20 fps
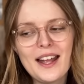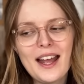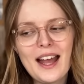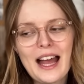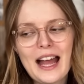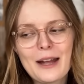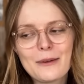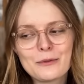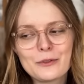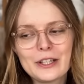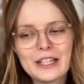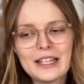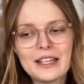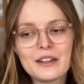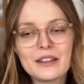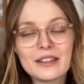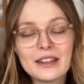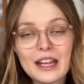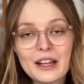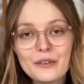I'm really
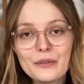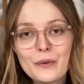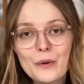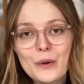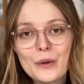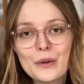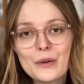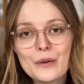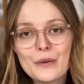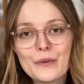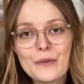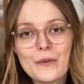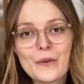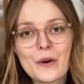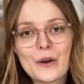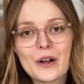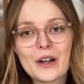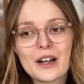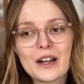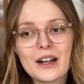thankful
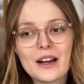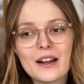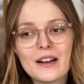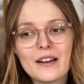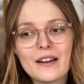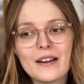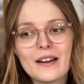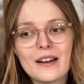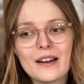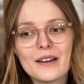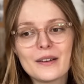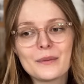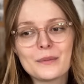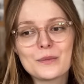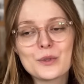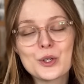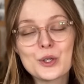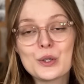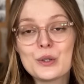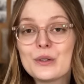for
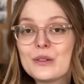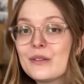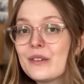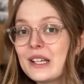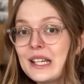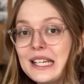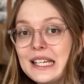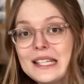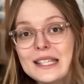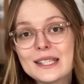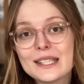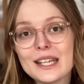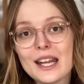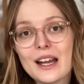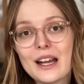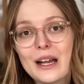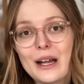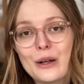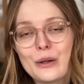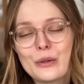to
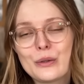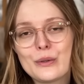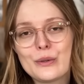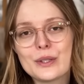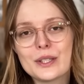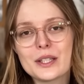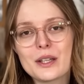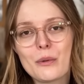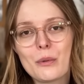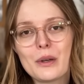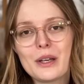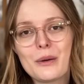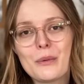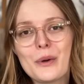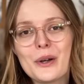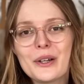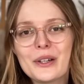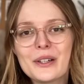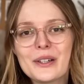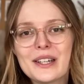Venetia, who is the woolly
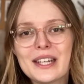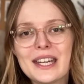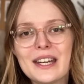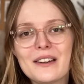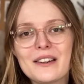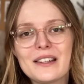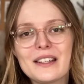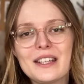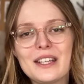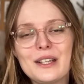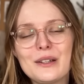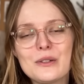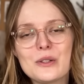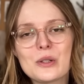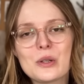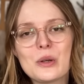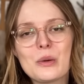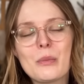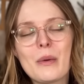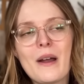worker here in
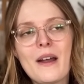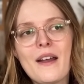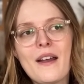YouTube,